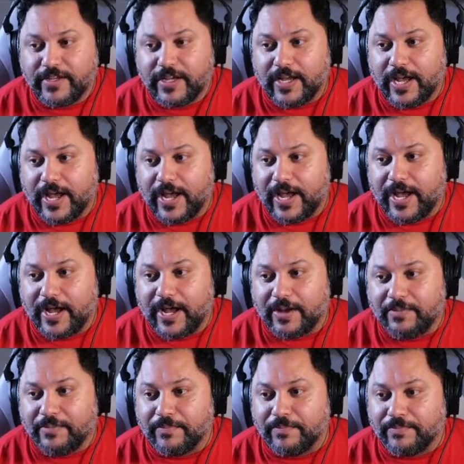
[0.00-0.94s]

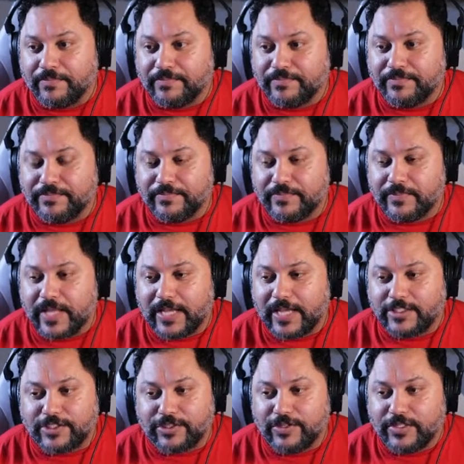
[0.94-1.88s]
as
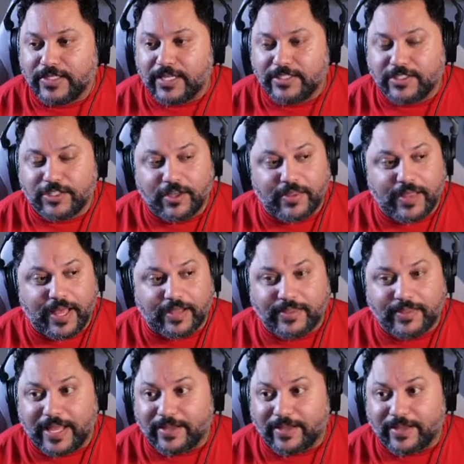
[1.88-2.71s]
soon as I saw that